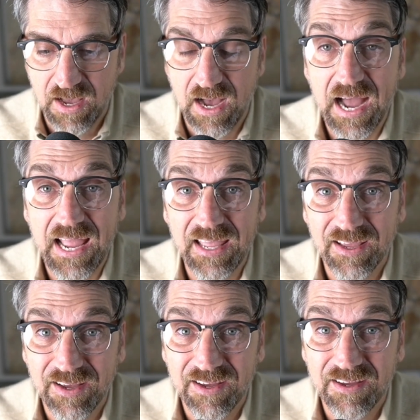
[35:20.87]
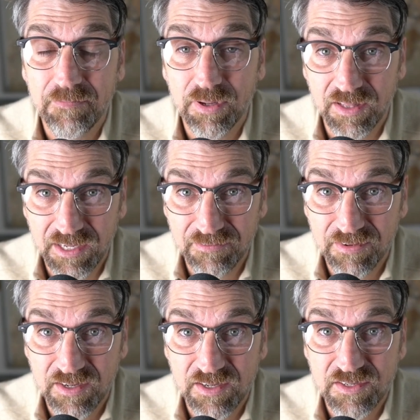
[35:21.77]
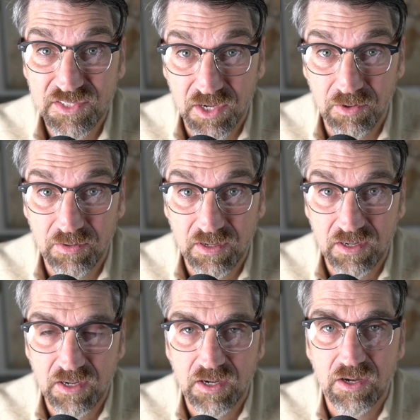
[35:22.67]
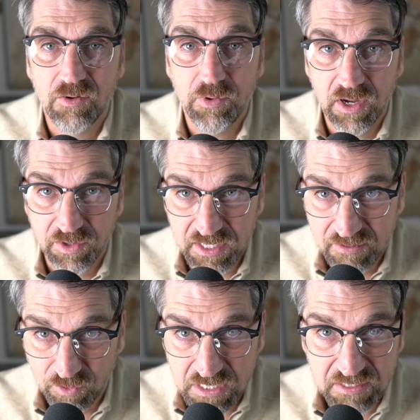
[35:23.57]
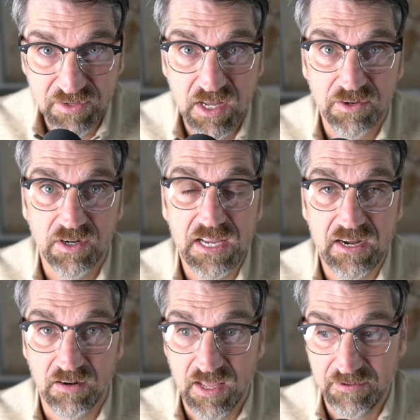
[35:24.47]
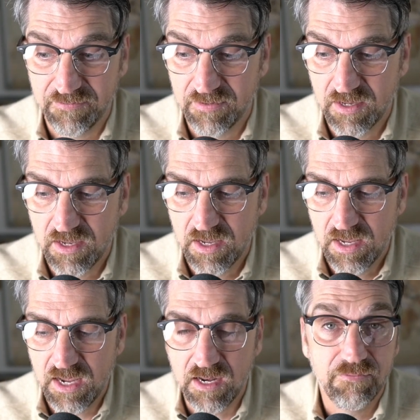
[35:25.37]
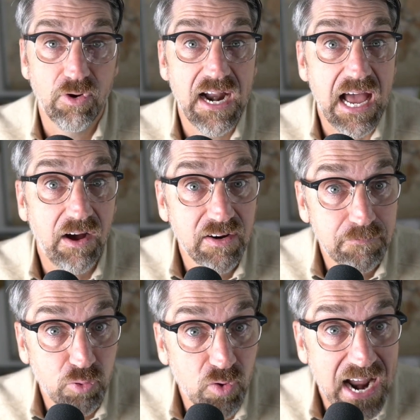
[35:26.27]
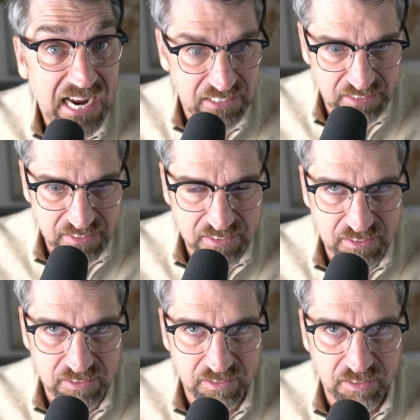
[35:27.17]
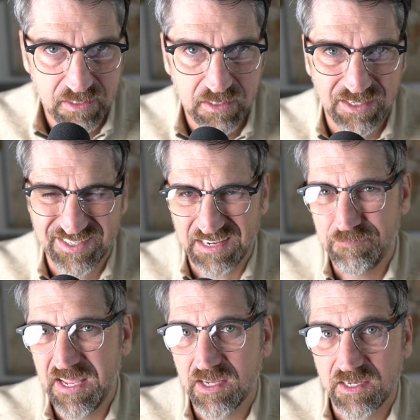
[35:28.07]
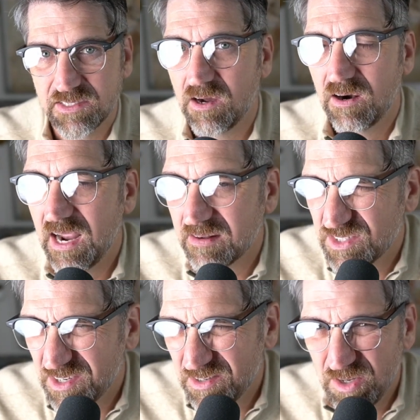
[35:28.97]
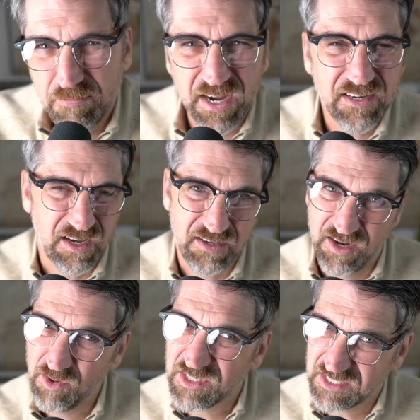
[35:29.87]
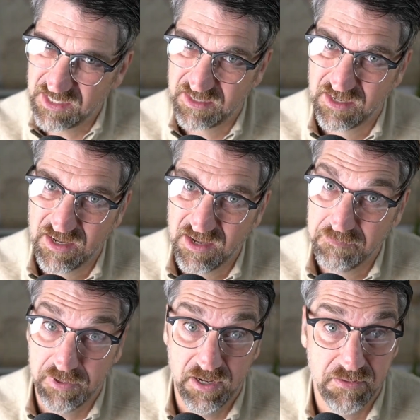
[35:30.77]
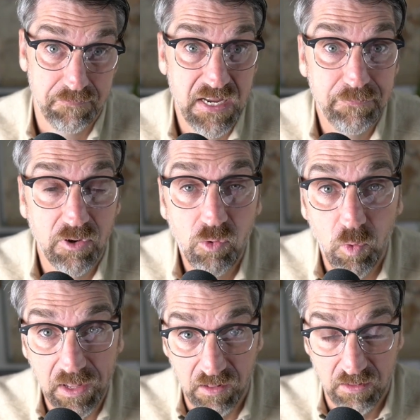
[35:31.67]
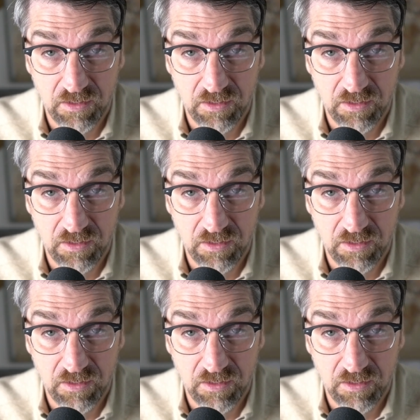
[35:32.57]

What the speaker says: I believe so. We all need the voice of another in our life. And if we're out of practice, it's like being a guitar out of tune. You might not notice it, but other people will.